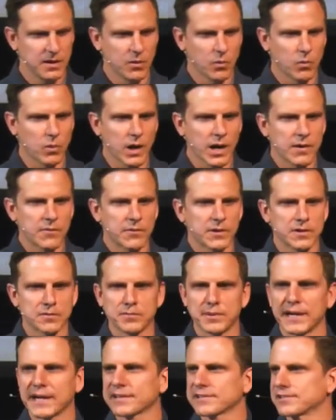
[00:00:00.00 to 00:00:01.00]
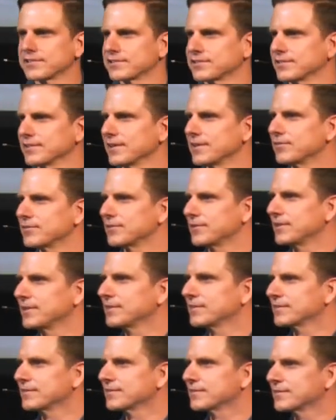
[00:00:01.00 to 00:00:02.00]
Why run back to slavery
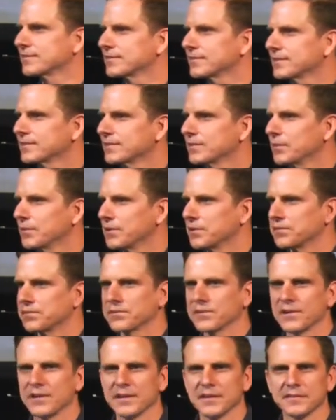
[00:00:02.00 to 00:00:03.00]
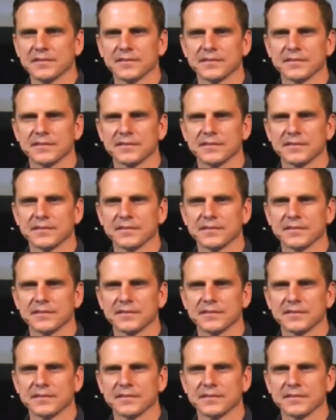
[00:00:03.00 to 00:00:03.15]
when you're free?